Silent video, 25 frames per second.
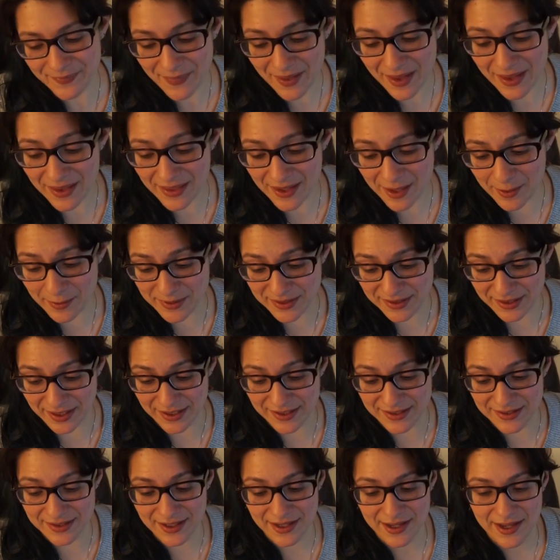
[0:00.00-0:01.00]
that was
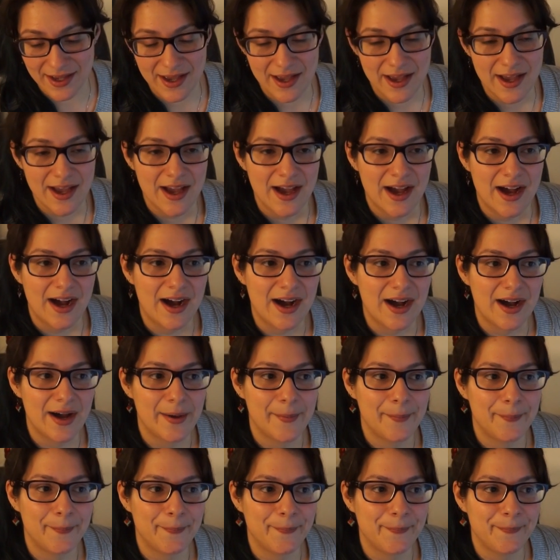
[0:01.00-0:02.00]
nice
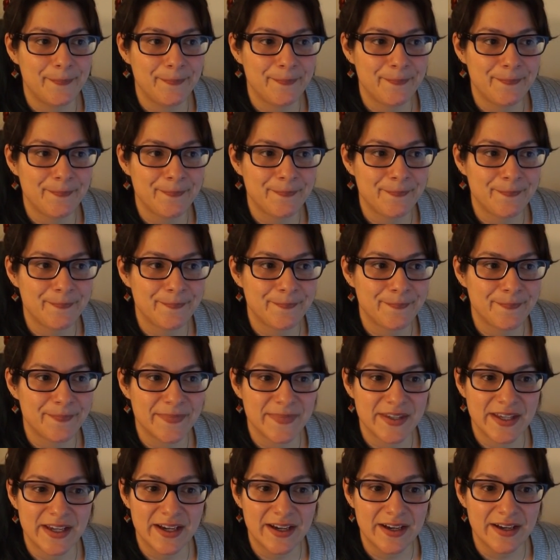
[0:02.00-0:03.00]
um
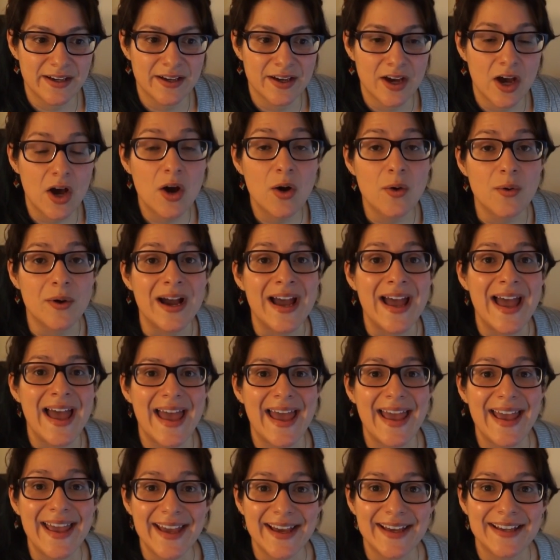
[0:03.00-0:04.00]
yeah oh
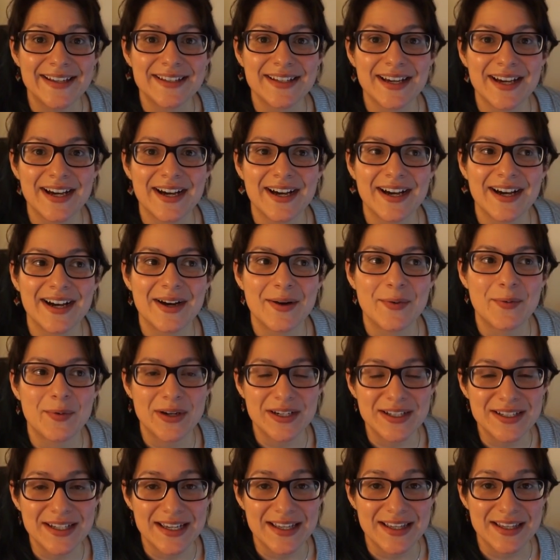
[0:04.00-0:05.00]
and uh
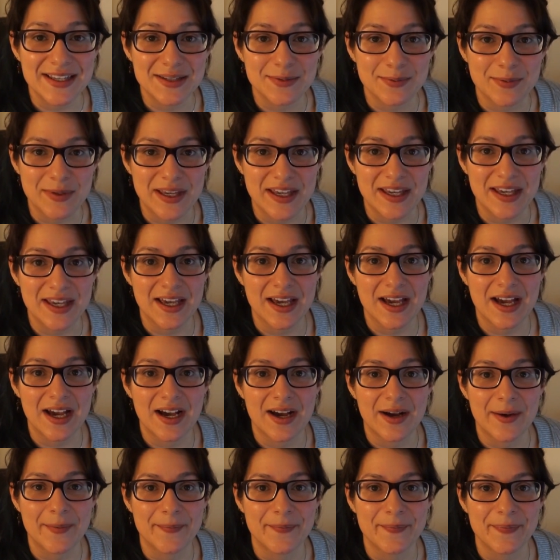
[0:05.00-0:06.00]
one day this week
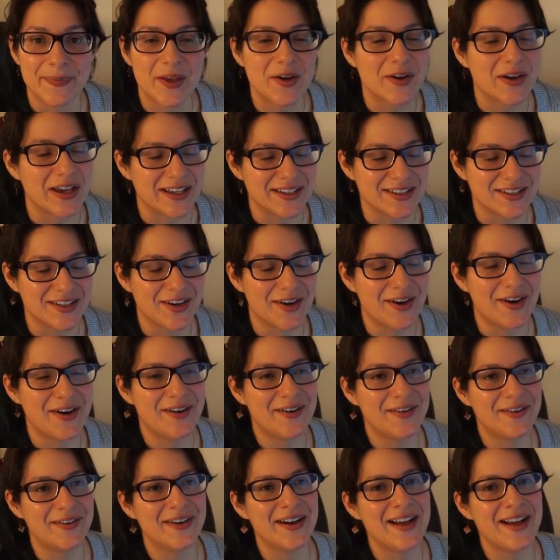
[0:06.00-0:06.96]
um okay so